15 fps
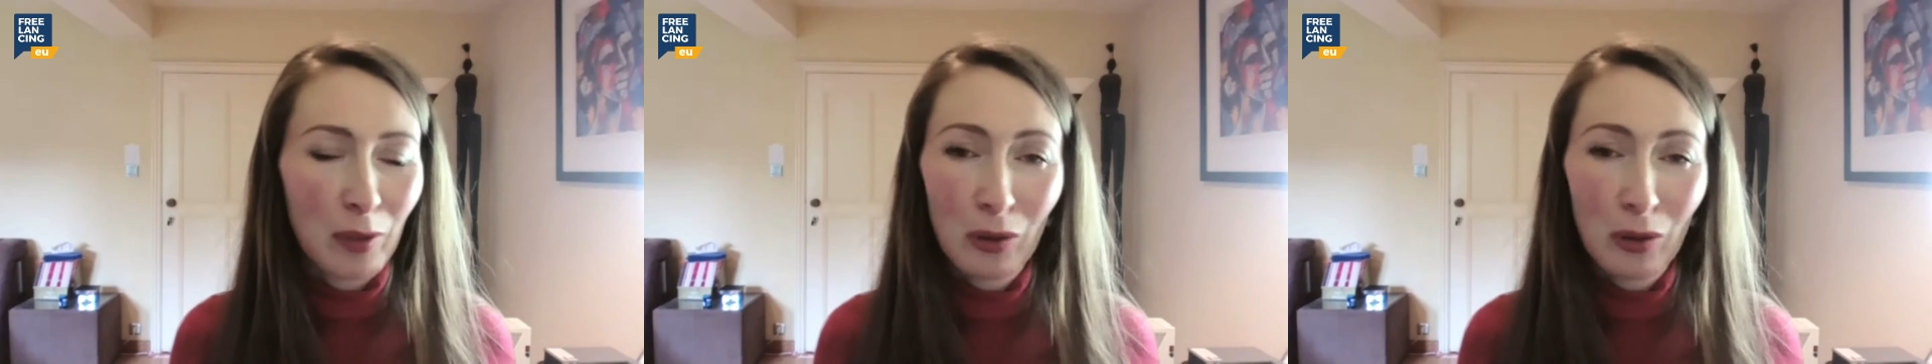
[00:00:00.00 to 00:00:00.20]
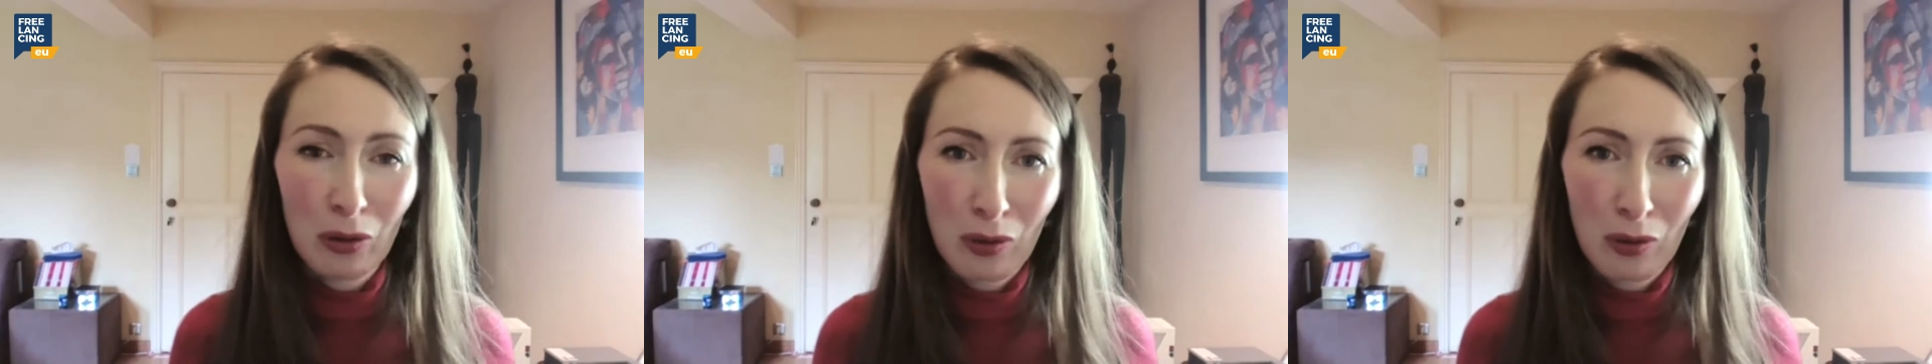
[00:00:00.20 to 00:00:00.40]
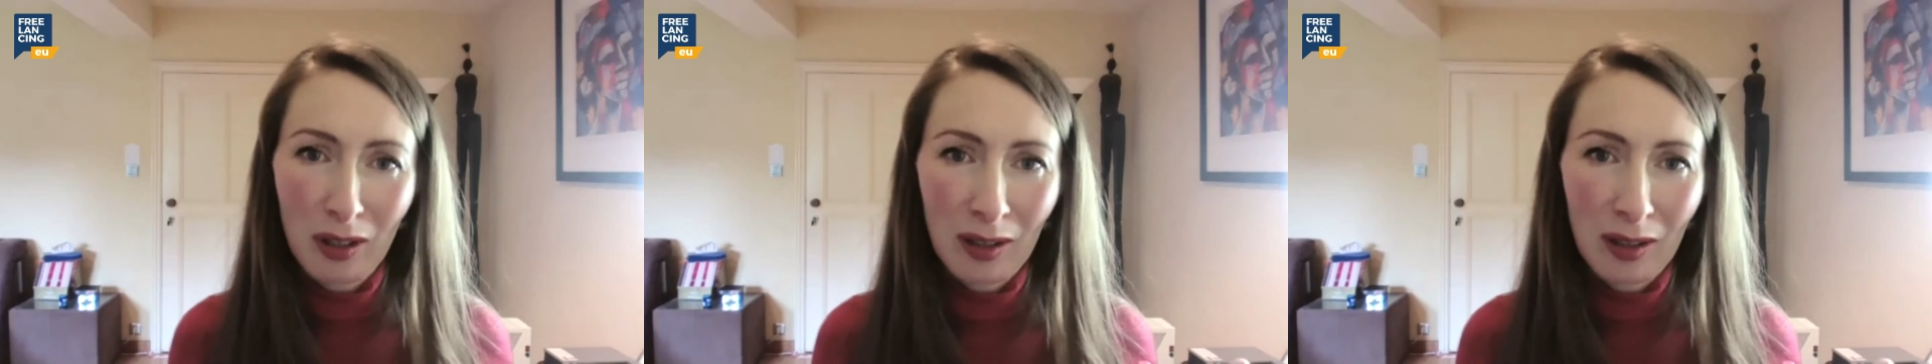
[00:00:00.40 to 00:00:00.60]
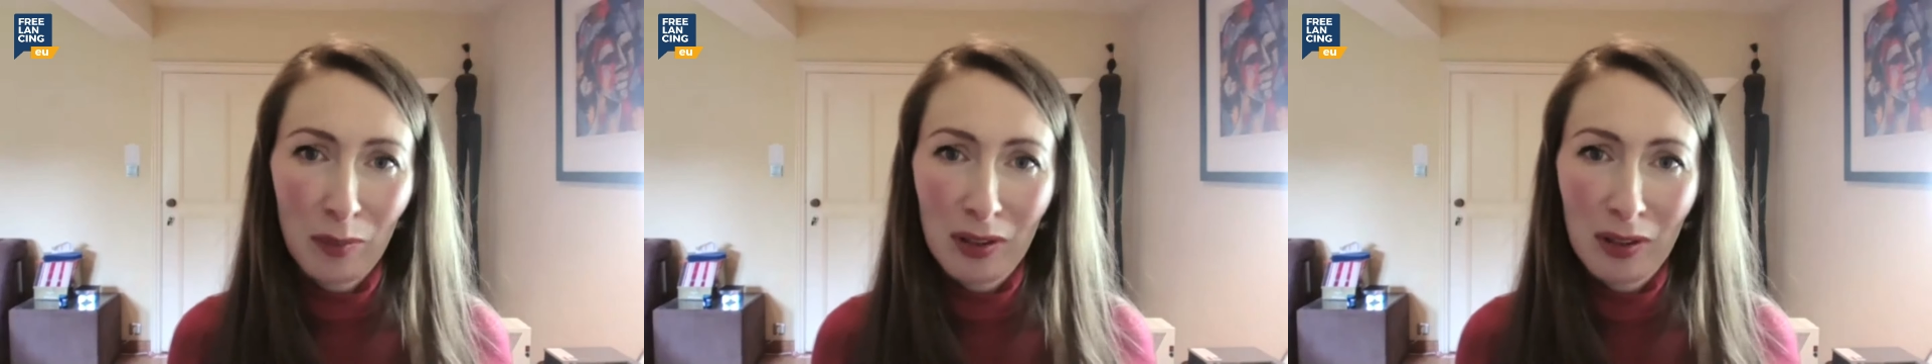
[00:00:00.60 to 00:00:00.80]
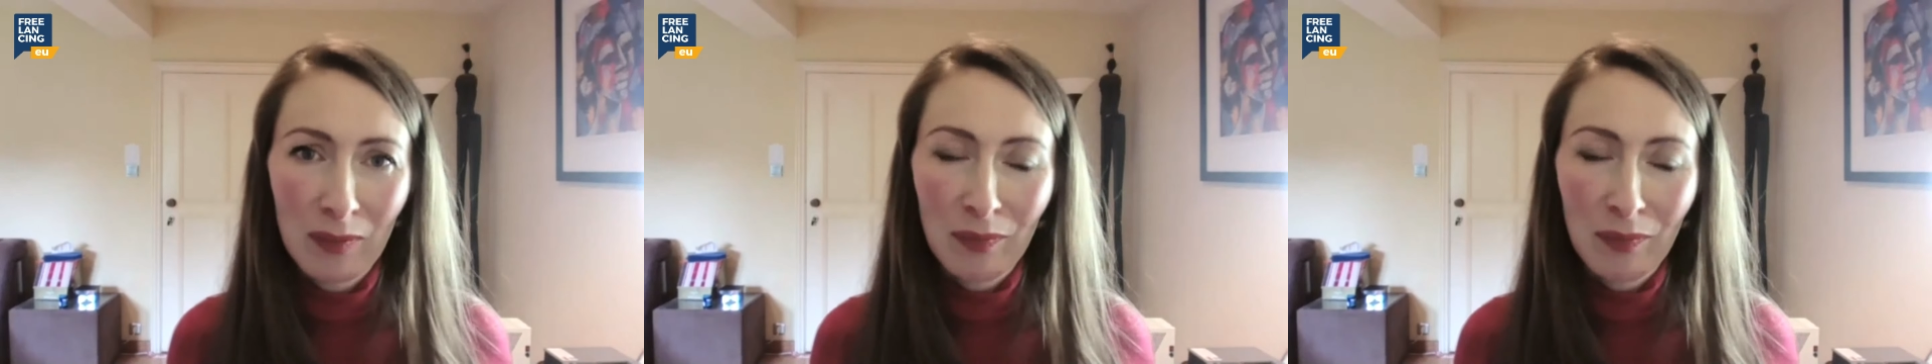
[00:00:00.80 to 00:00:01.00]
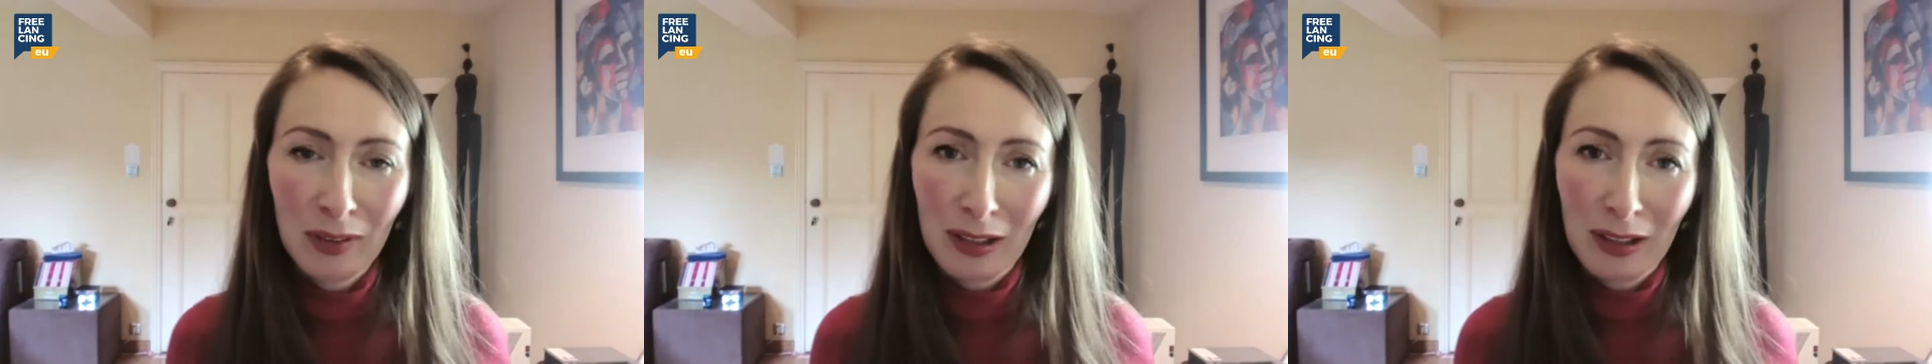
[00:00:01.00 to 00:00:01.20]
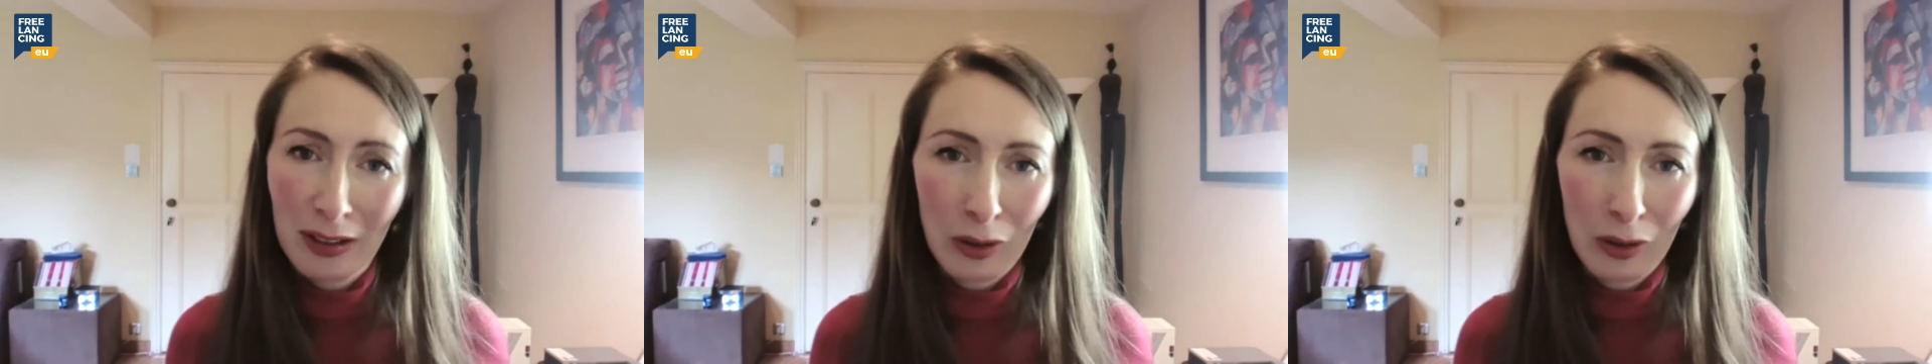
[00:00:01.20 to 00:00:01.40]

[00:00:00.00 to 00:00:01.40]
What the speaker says: You can't be like,